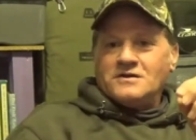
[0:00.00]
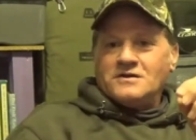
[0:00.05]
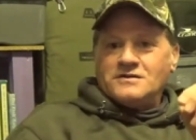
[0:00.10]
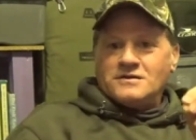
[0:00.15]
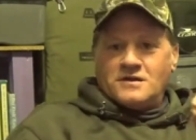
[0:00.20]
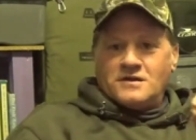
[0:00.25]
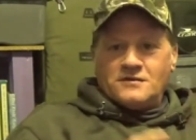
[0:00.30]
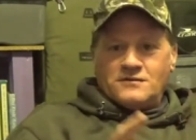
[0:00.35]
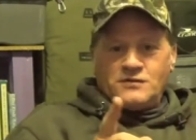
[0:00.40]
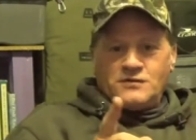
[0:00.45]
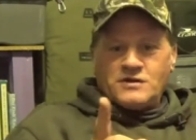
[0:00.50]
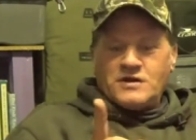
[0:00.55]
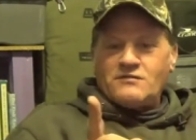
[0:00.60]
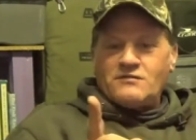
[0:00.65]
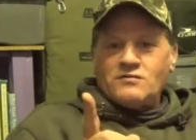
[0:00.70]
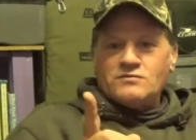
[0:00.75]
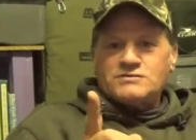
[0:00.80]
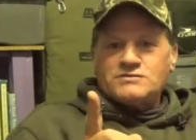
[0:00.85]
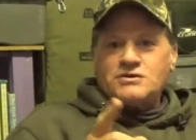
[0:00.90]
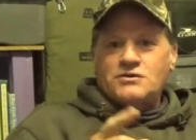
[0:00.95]
If you give
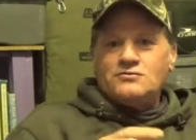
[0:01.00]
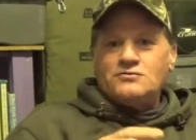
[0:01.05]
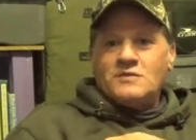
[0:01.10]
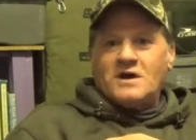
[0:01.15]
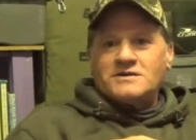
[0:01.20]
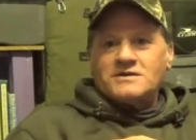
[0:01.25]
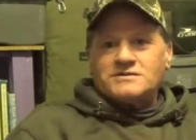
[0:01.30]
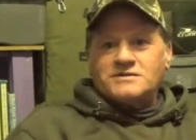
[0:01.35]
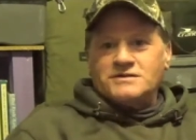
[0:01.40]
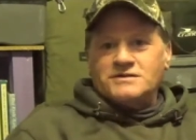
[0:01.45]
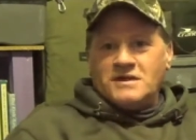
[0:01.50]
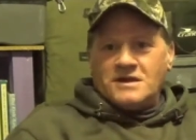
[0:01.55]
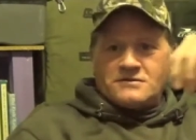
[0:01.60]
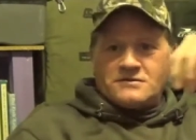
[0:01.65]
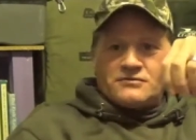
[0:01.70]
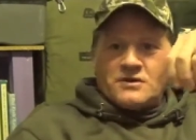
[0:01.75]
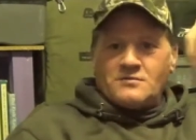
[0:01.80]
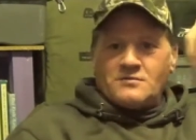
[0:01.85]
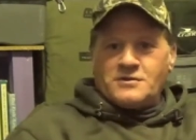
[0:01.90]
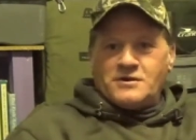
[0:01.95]
them too much and they're
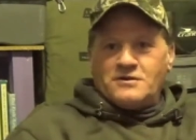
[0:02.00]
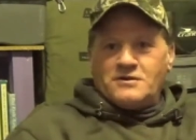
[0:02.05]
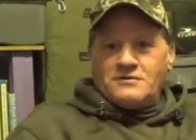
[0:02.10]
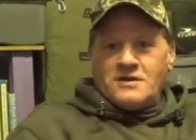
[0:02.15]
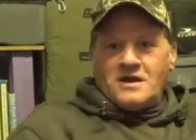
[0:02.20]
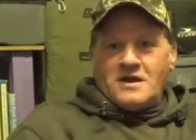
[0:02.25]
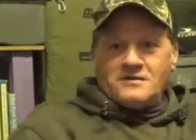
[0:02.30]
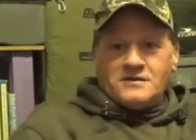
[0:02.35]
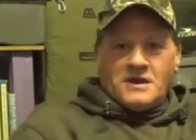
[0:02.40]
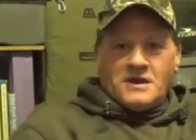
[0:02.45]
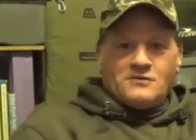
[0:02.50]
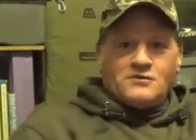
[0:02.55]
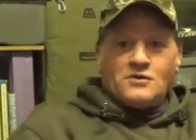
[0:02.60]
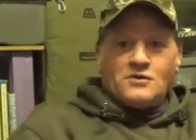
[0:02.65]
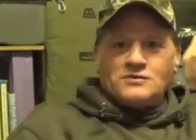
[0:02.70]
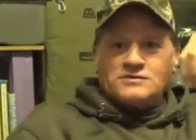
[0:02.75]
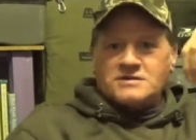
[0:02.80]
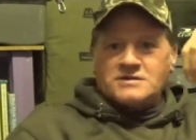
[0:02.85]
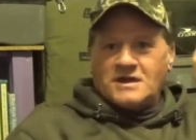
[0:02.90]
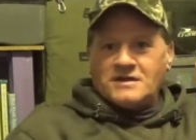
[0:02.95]
grubbing around, they
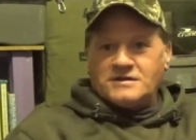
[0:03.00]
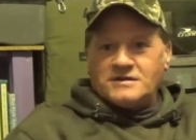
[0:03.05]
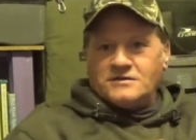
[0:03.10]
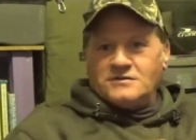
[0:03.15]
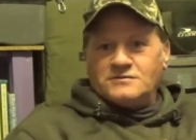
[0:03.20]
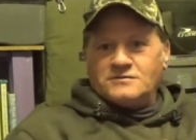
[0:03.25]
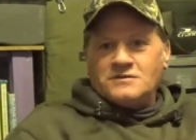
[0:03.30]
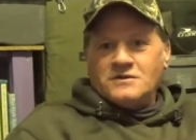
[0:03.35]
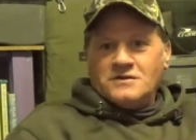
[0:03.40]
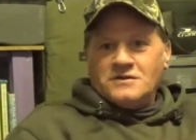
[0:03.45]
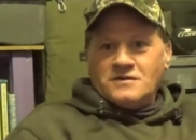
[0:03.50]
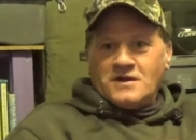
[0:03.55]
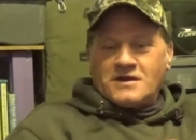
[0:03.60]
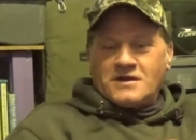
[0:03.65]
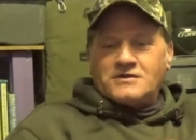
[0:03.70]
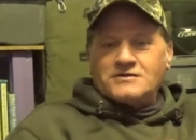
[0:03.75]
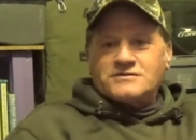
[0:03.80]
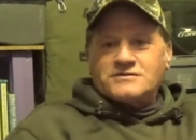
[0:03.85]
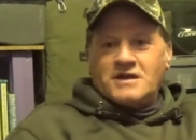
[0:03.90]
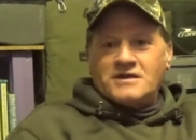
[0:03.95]

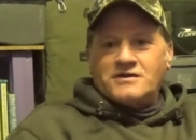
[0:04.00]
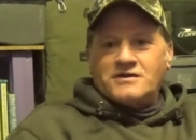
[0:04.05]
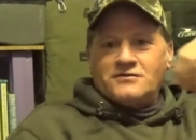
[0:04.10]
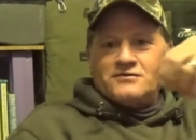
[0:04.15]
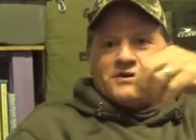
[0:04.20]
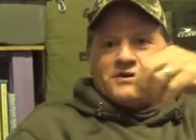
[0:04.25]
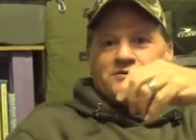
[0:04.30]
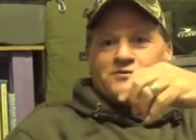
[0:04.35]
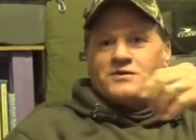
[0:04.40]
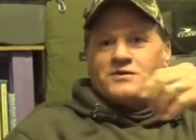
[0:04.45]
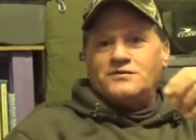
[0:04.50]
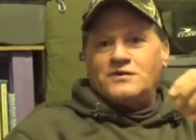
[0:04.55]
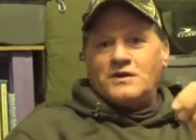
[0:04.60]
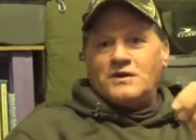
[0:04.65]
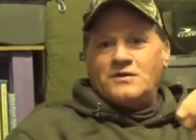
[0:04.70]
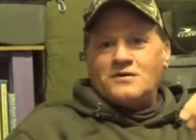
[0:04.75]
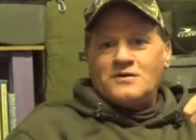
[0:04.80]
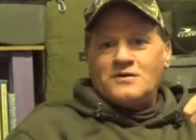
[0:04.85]
could take your rig with it.